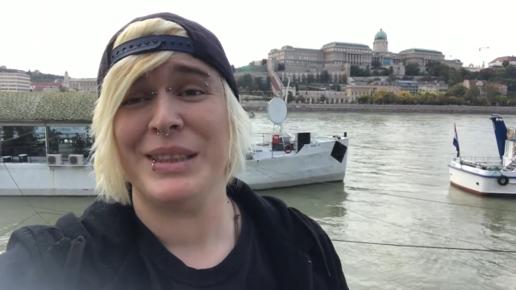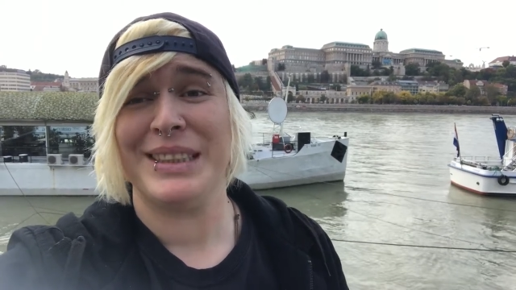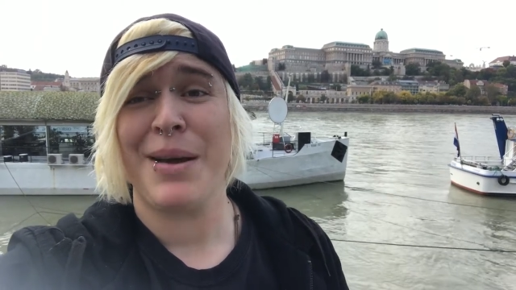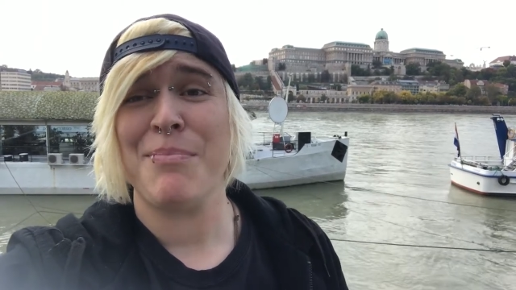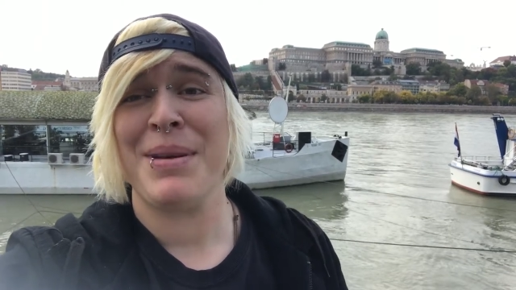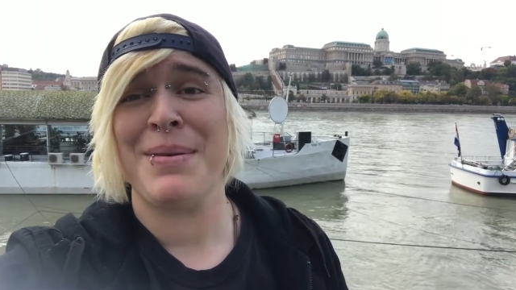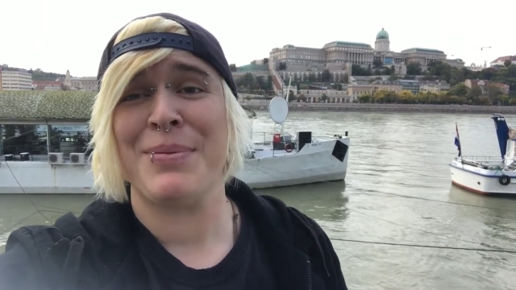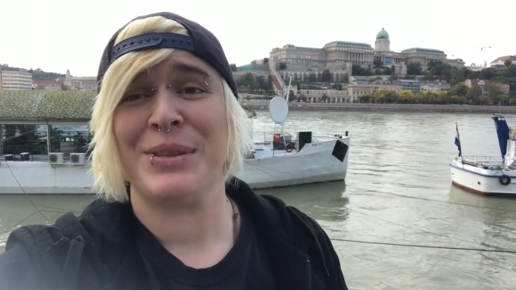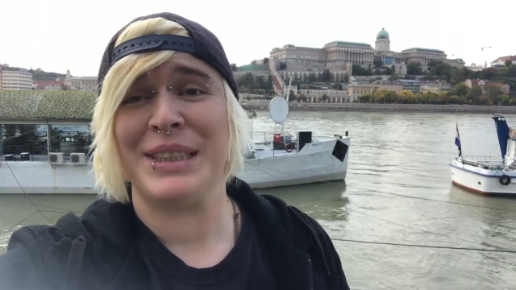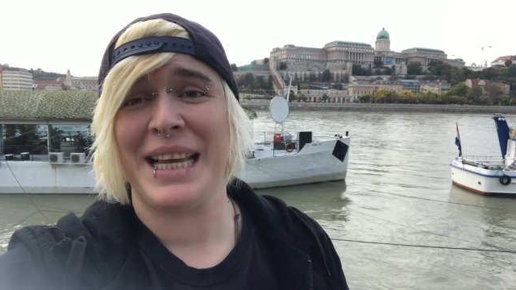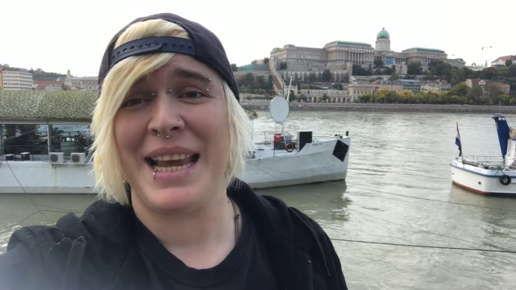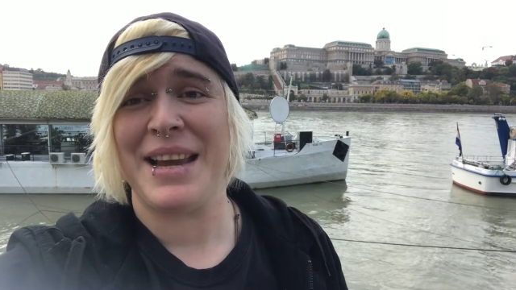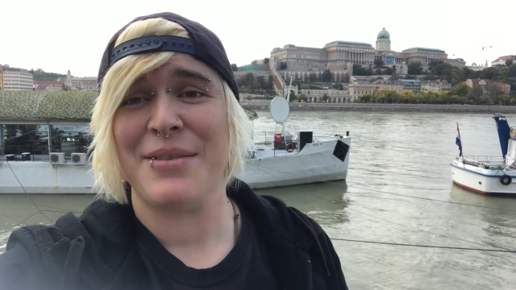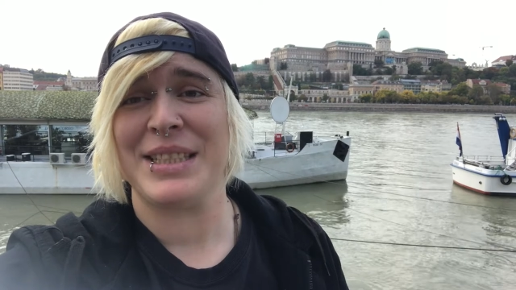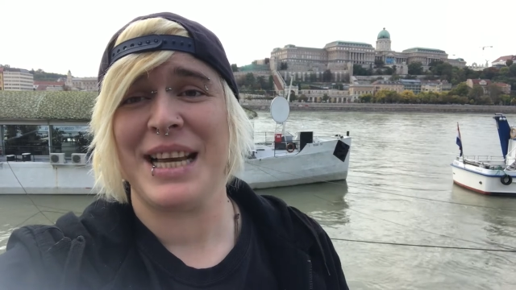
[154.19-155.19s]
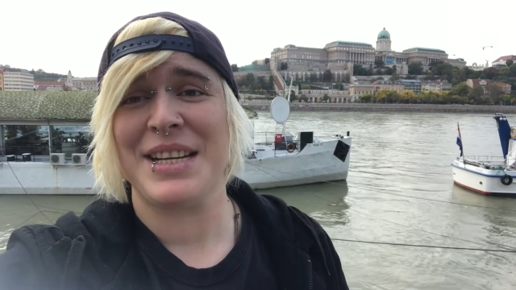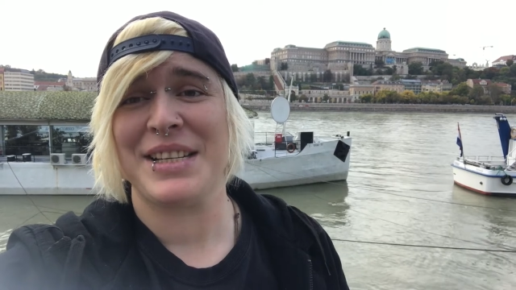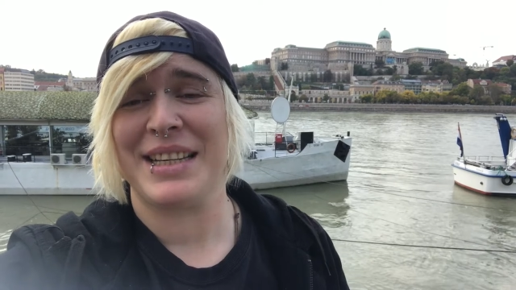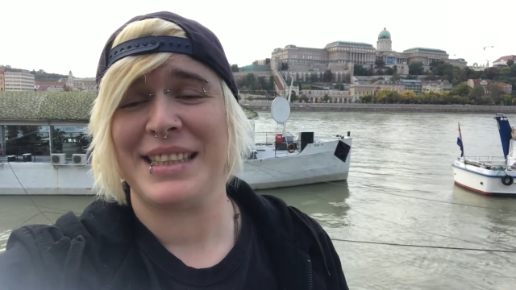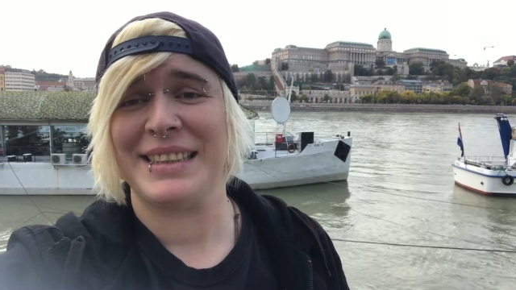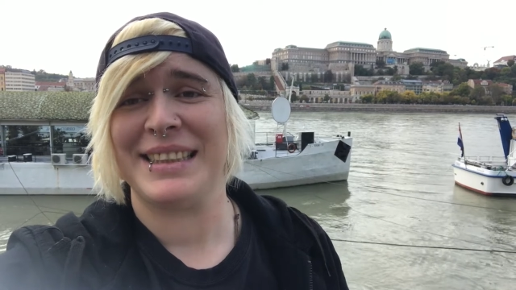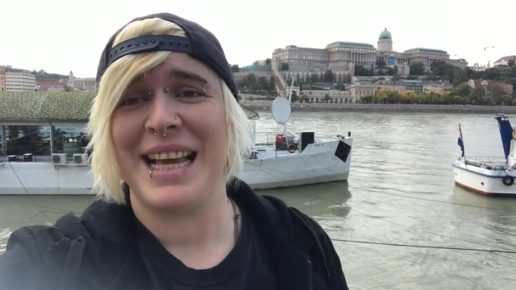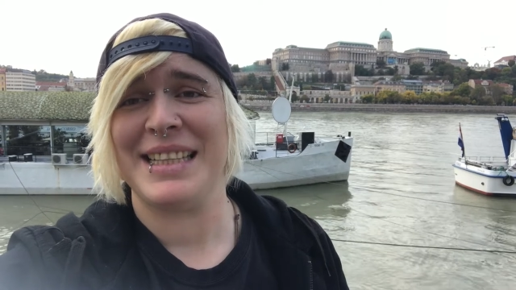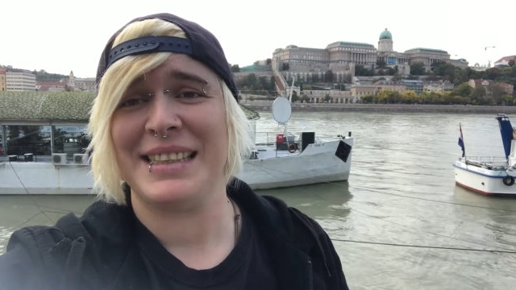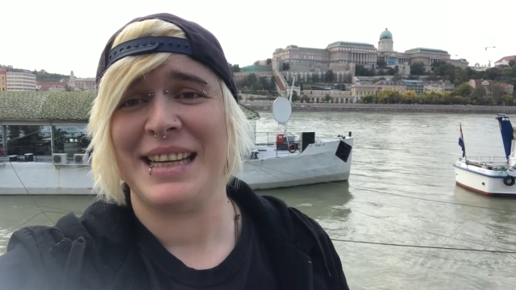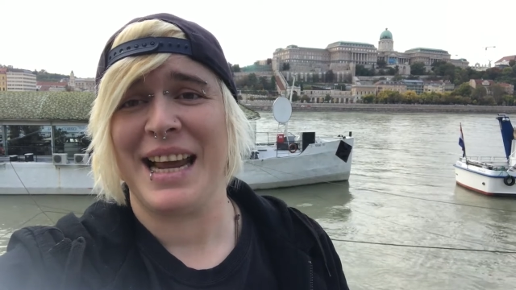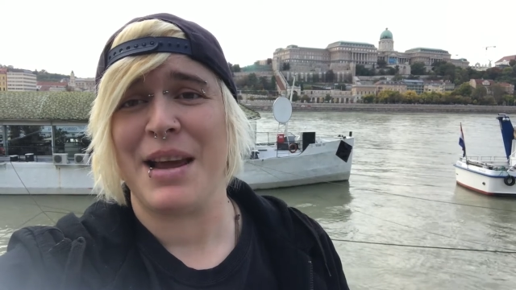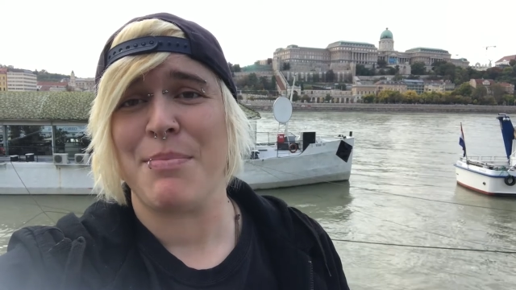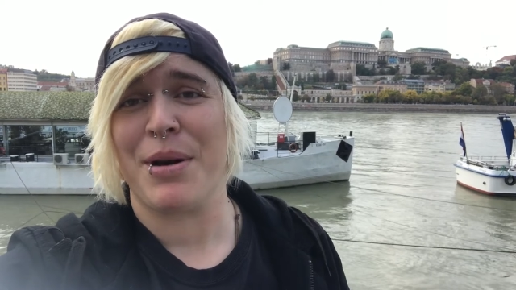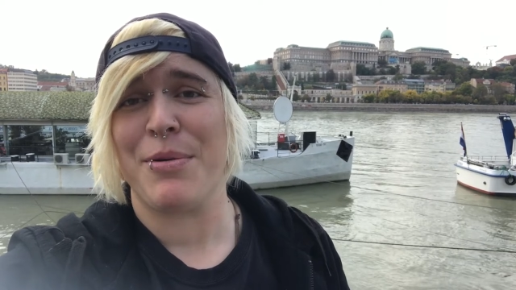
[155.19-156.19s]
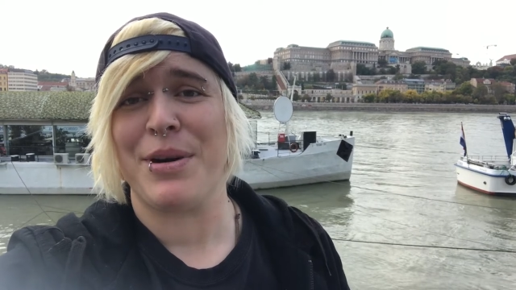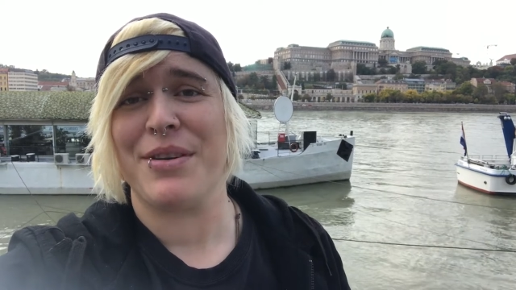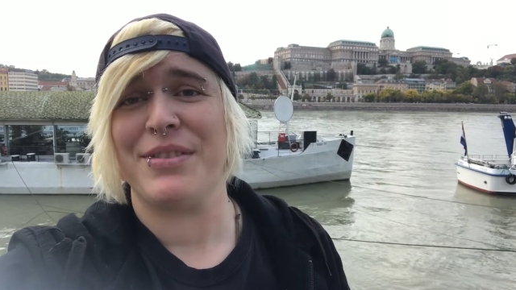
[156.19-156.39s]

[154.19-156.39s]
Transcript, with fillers: Some people say he was actually assassinated by one